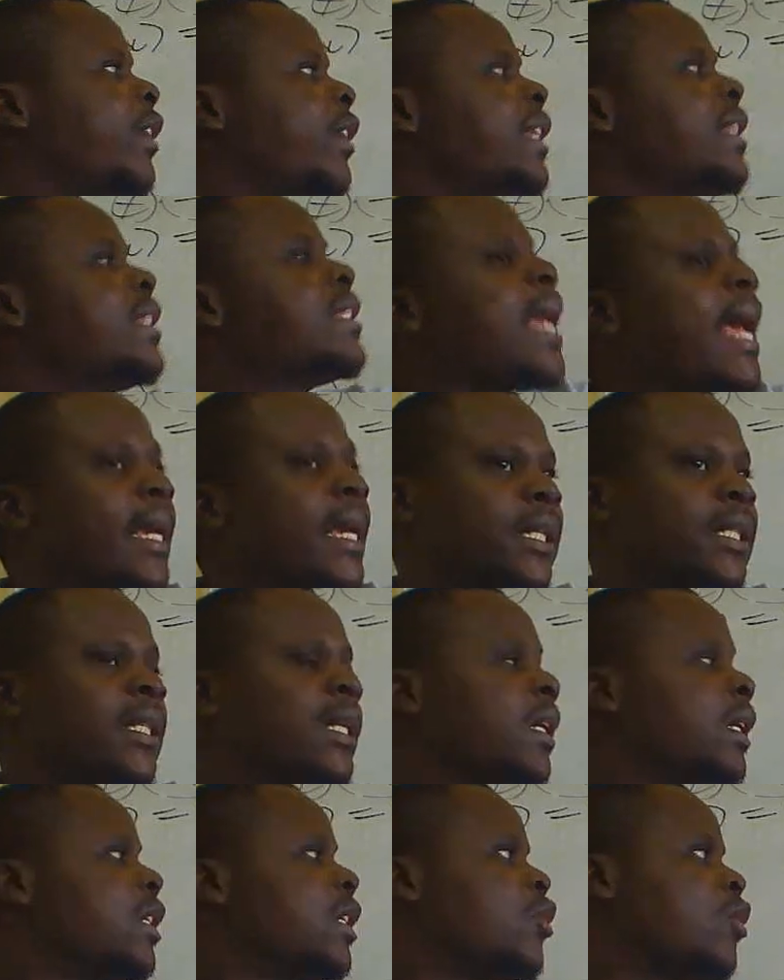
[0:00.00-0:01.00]
inside
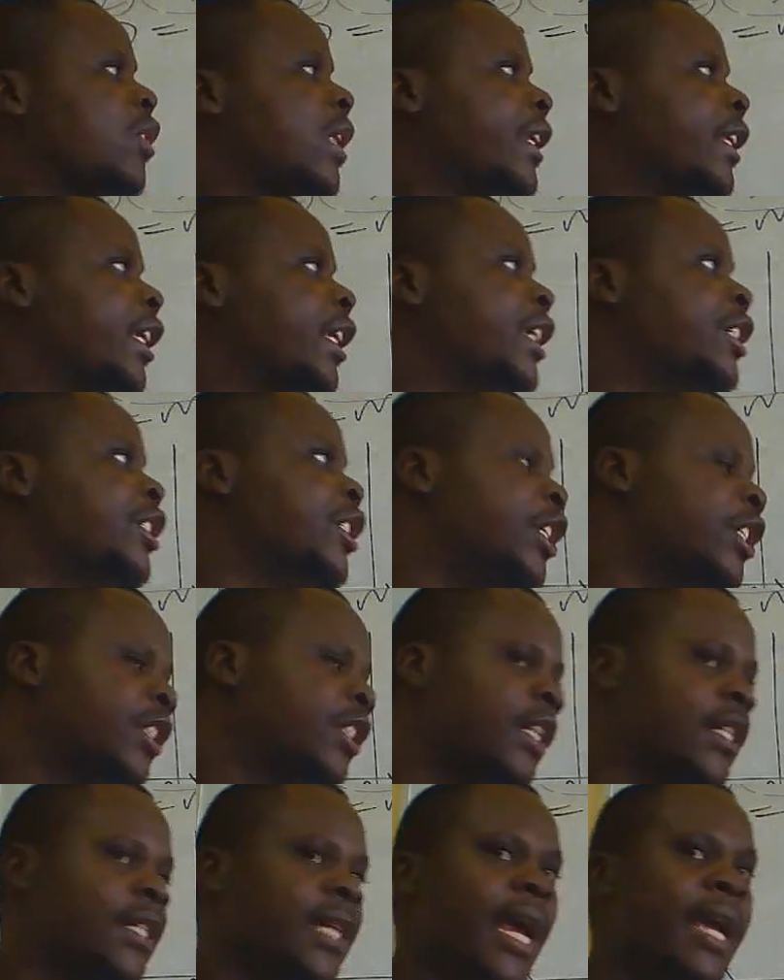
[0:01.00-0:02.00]
so that we can change
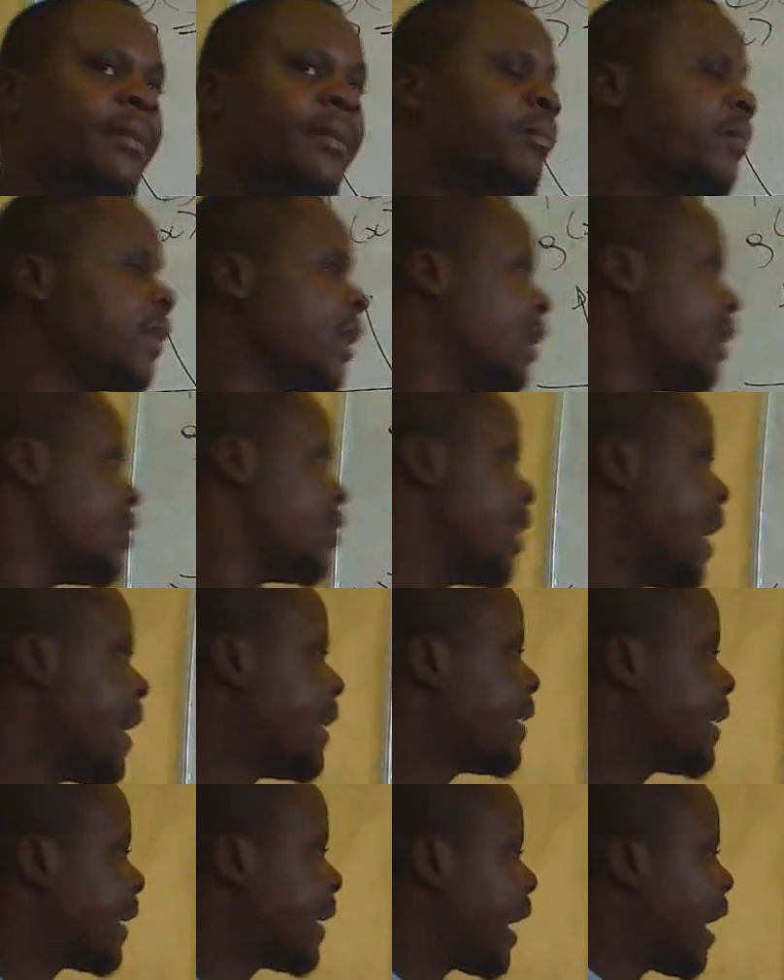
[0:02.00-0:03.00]
the sign.
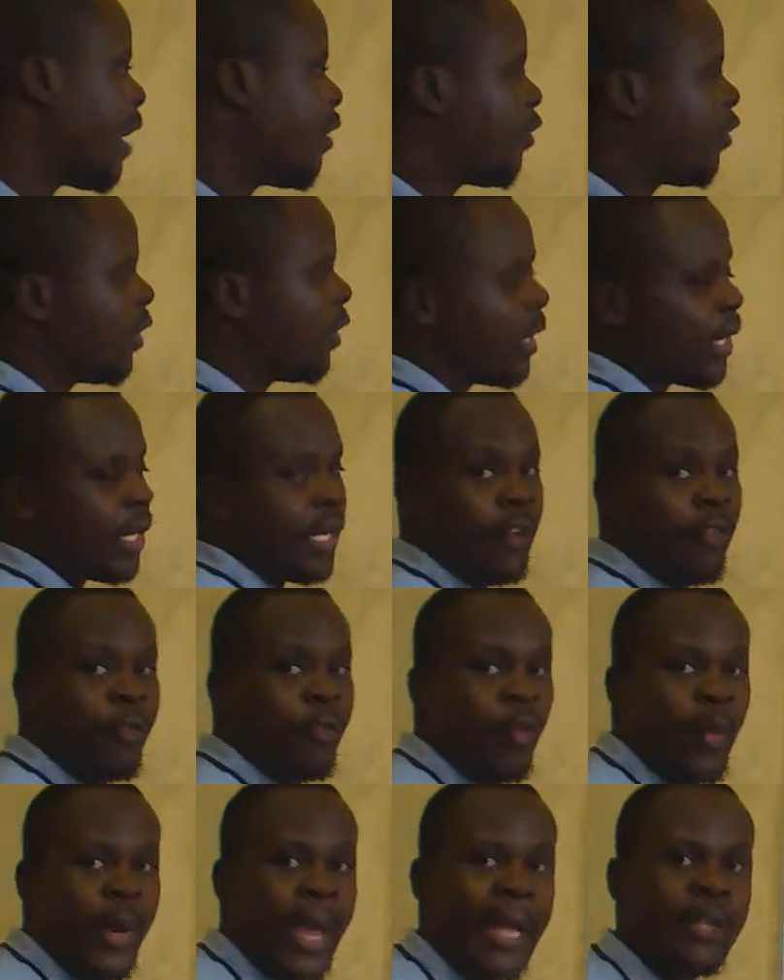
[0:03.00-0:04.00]
That graph, if
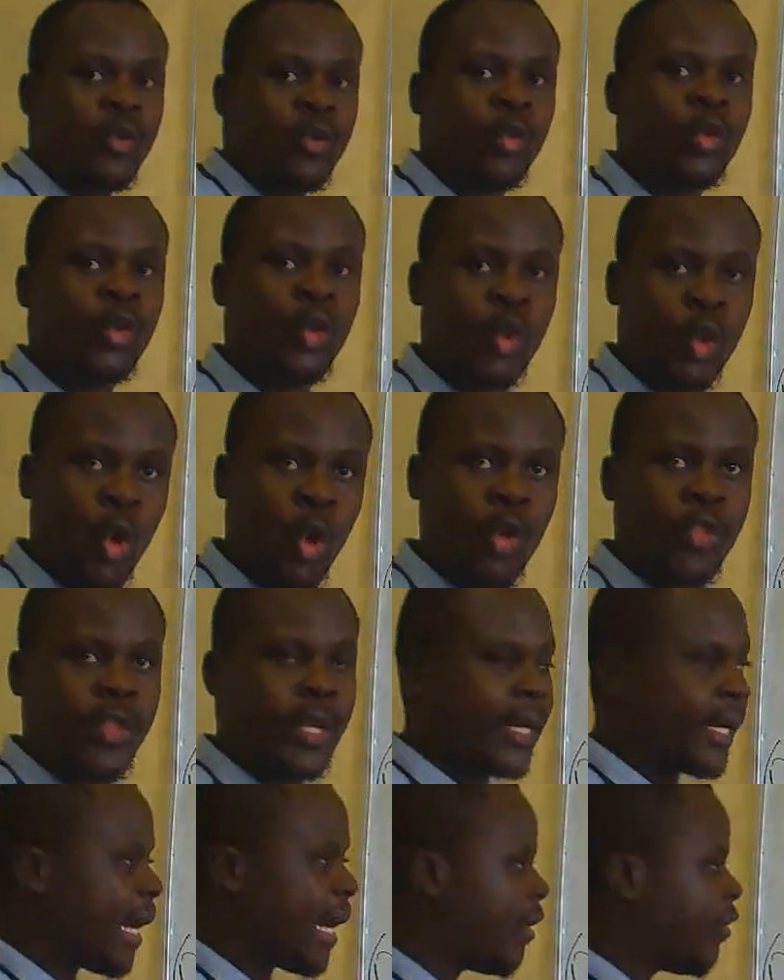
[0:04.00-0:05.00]
we are to draw the
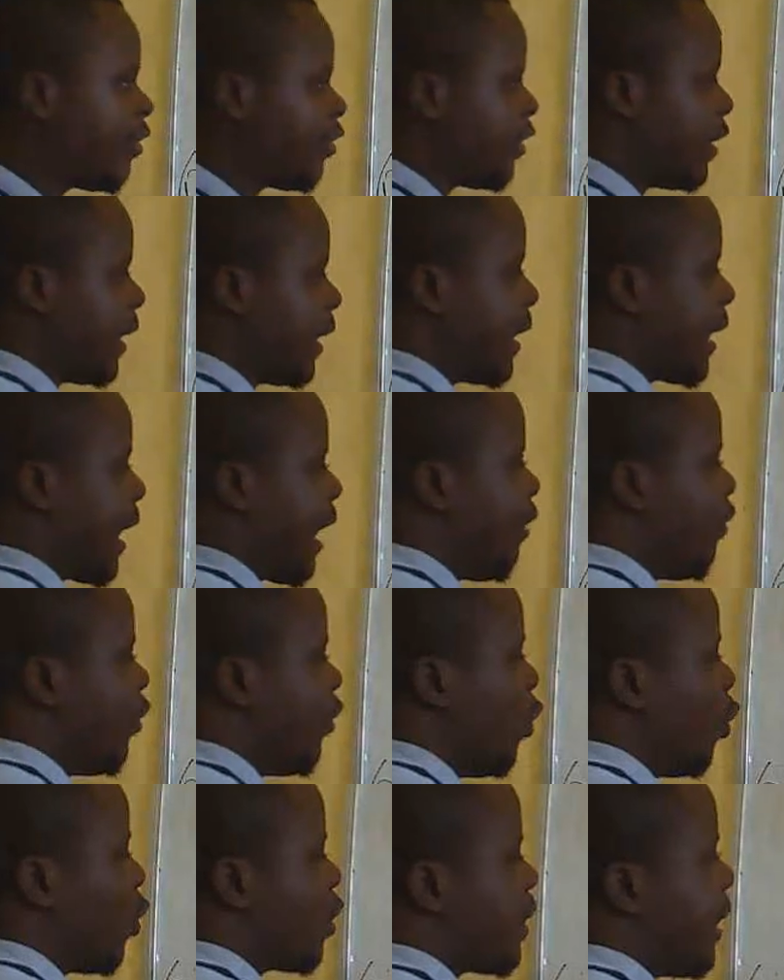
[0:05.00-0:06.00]
graph
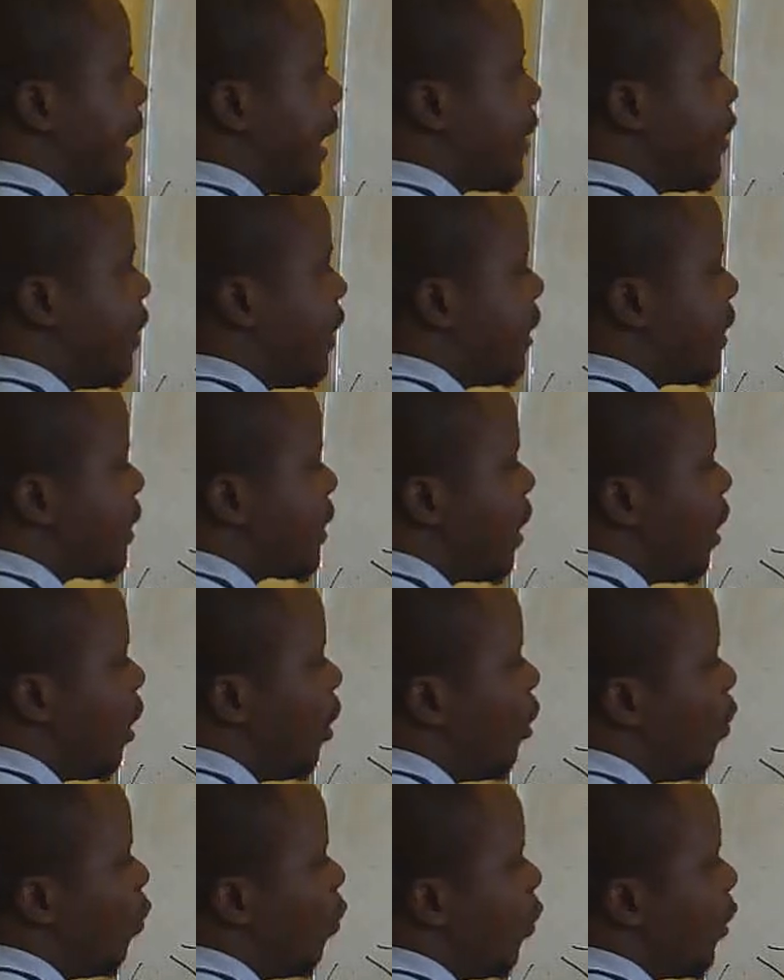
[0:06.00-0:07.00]
looks like this.
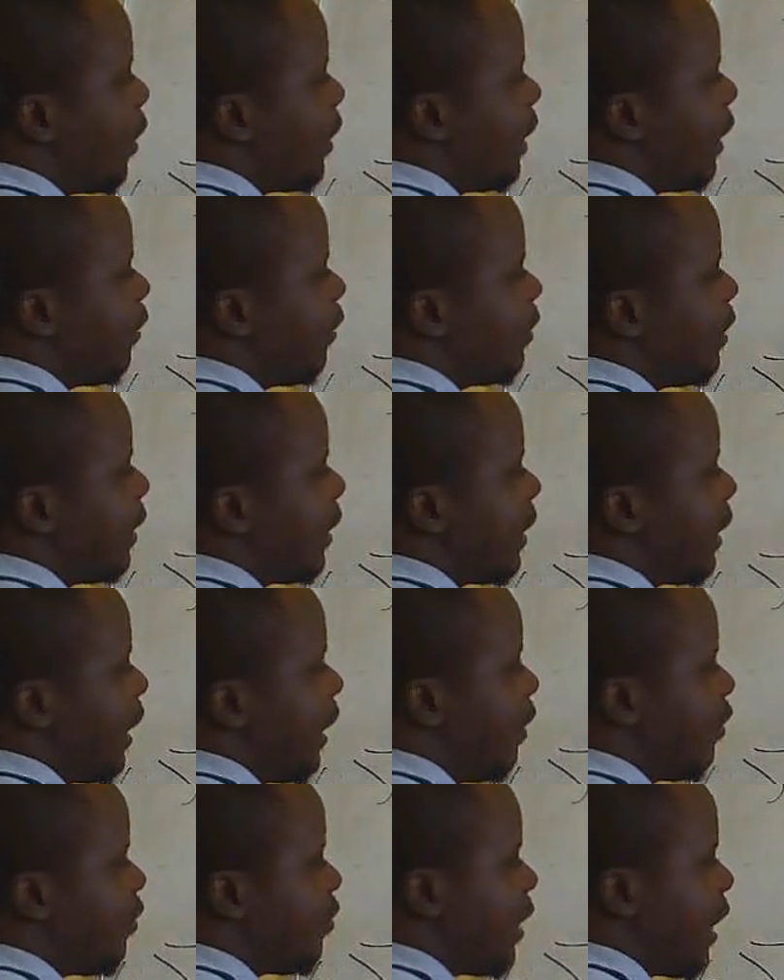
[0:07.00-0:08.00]
We have the
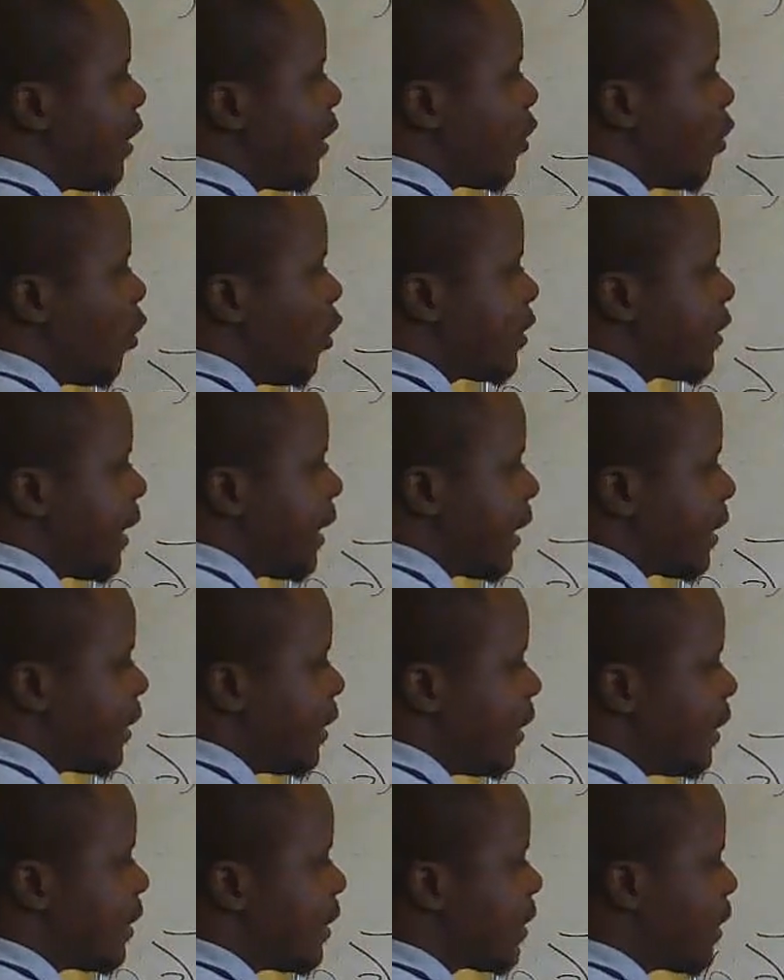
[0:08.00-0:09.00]
graph that goes like
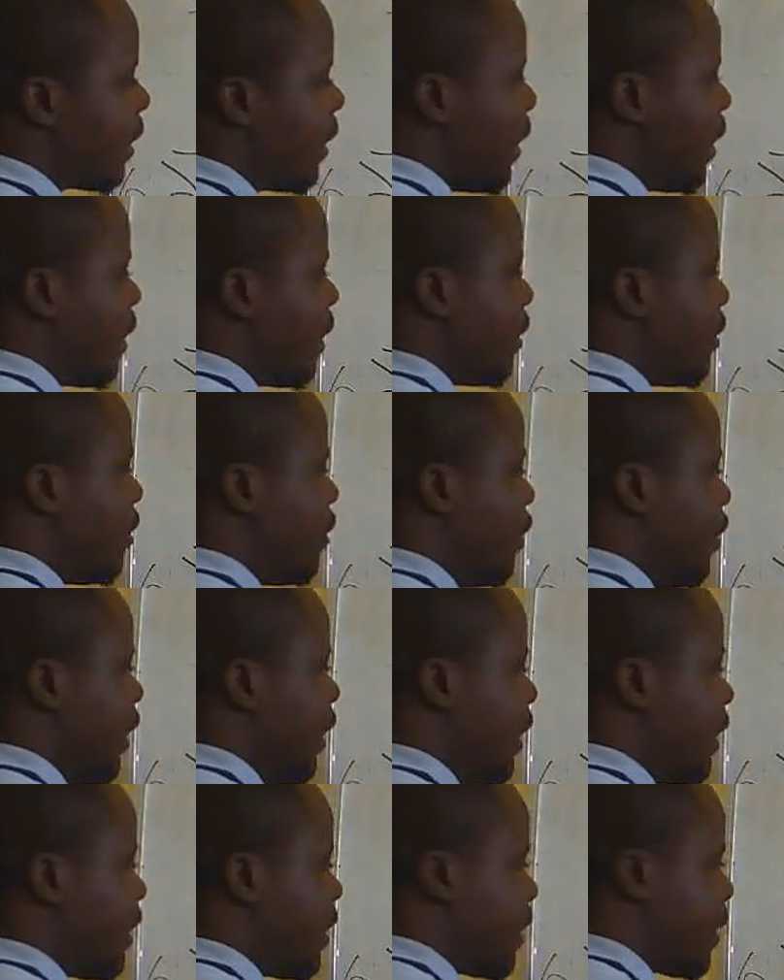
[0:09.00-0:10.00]
this.
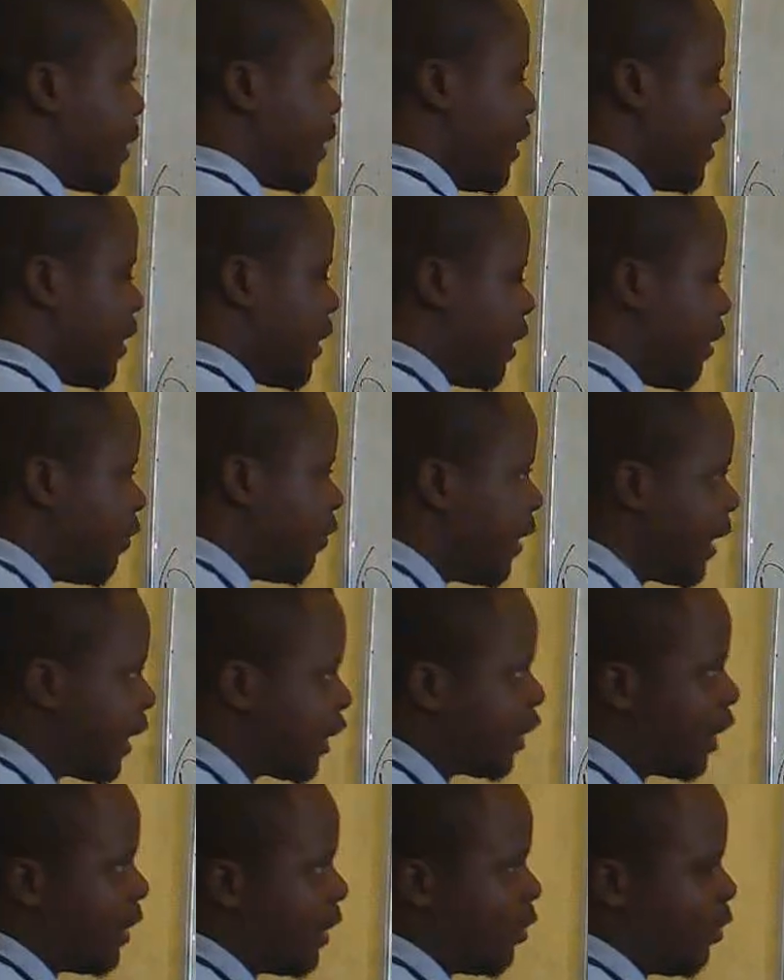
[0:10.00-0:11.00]
This is the
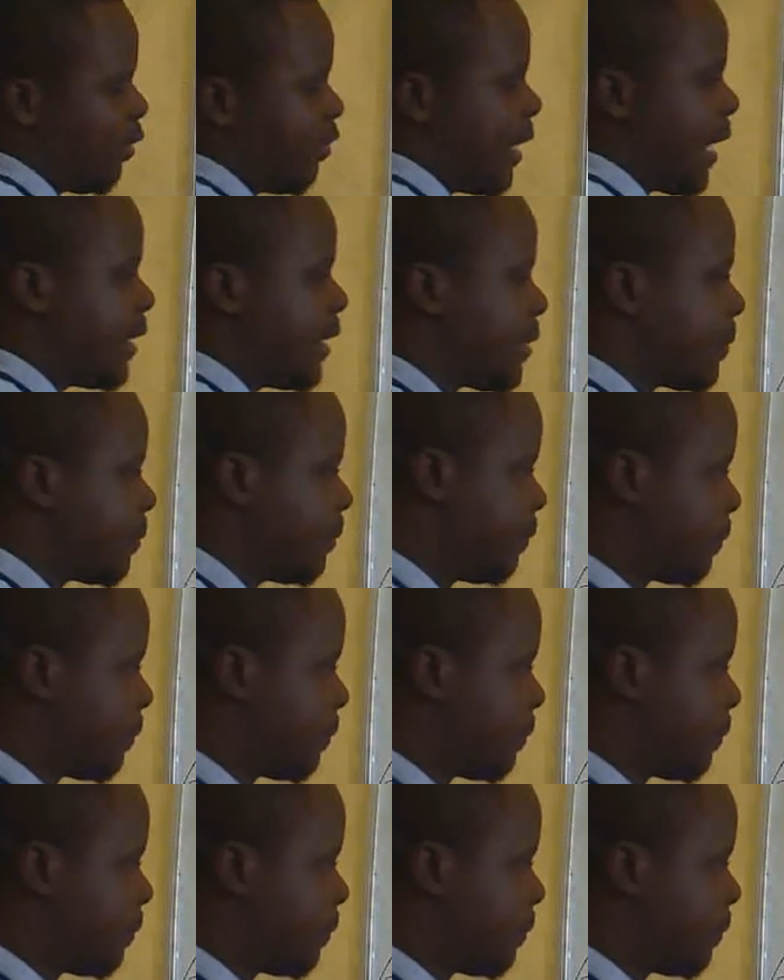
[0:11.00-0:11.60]
reflection of that,